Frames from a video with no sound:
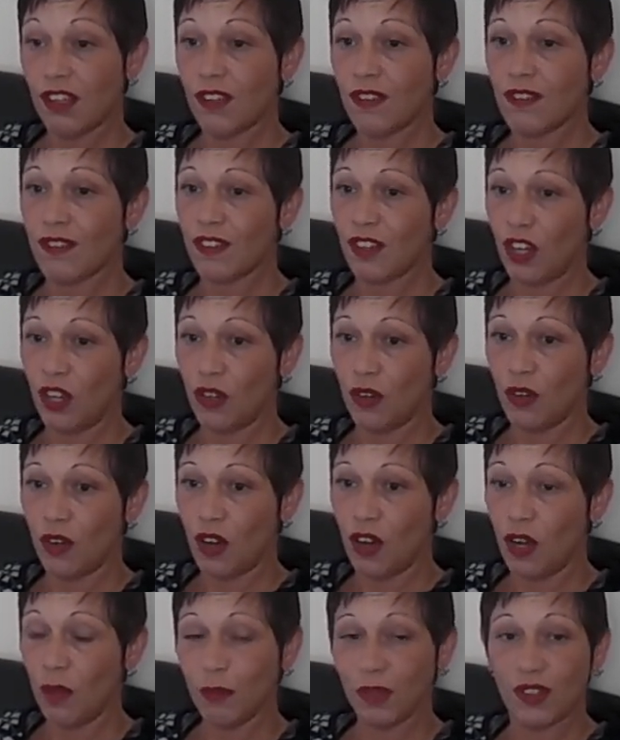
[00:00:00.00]
so
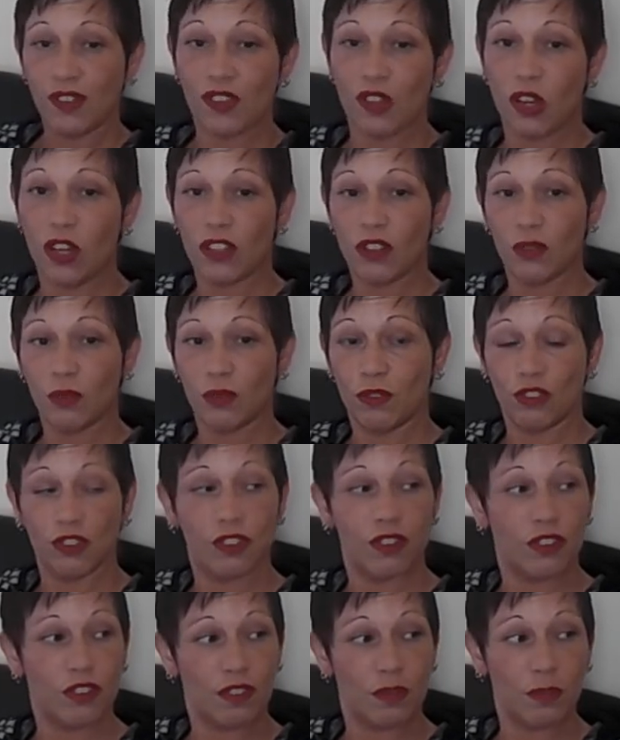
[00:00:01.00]
I'm entitled
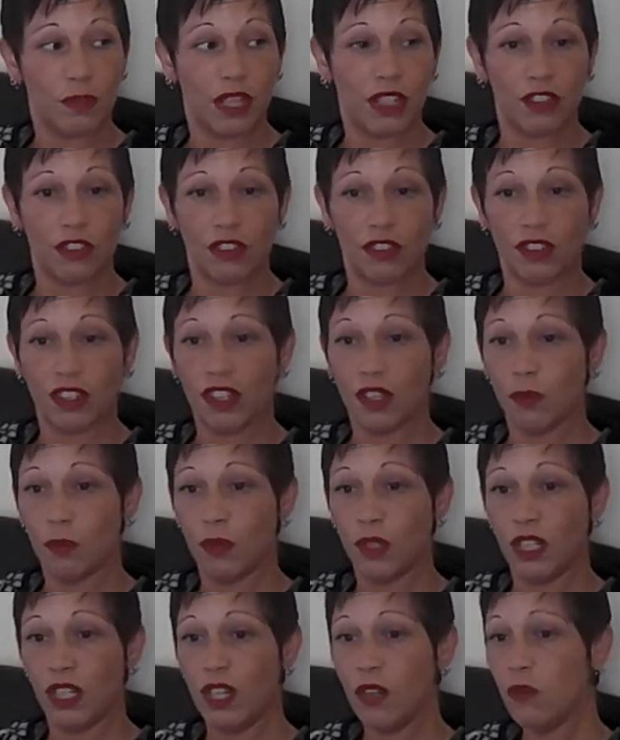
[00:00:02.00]
just as much as
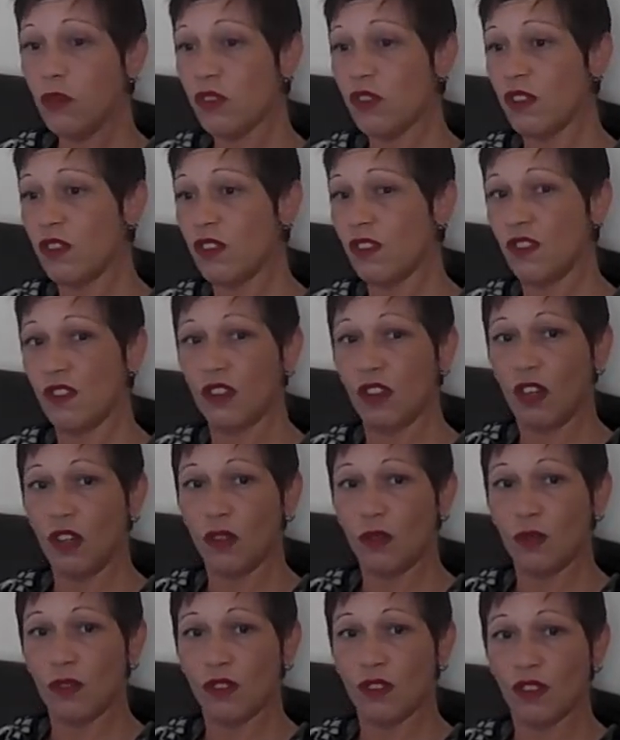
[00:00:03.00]
anybody else is
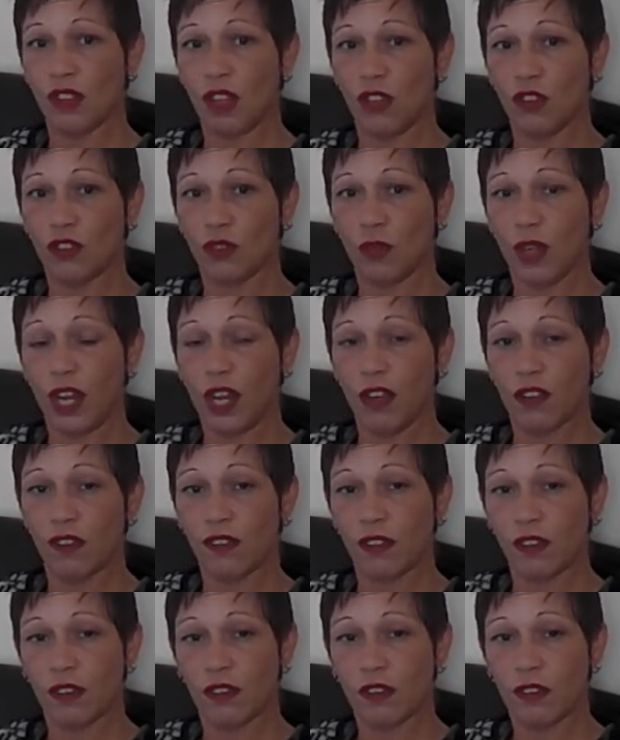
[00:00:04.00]
entitled to social
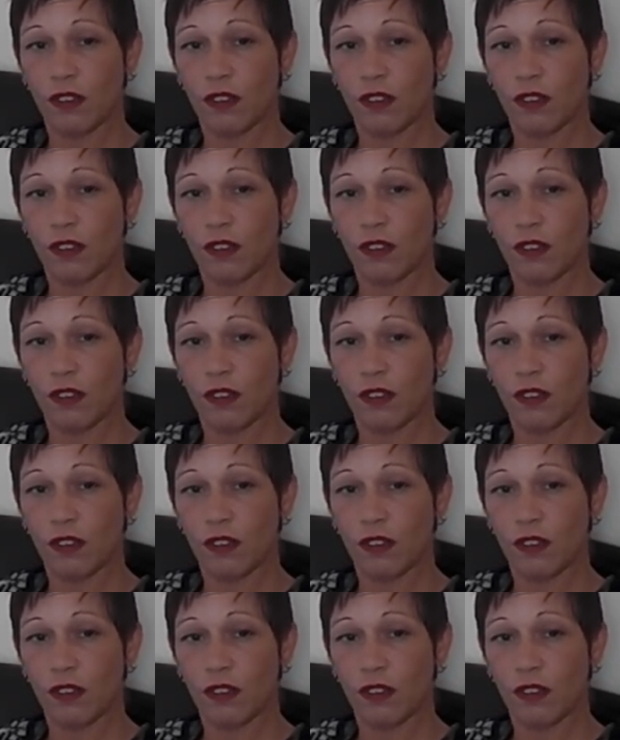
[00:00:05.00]
housing.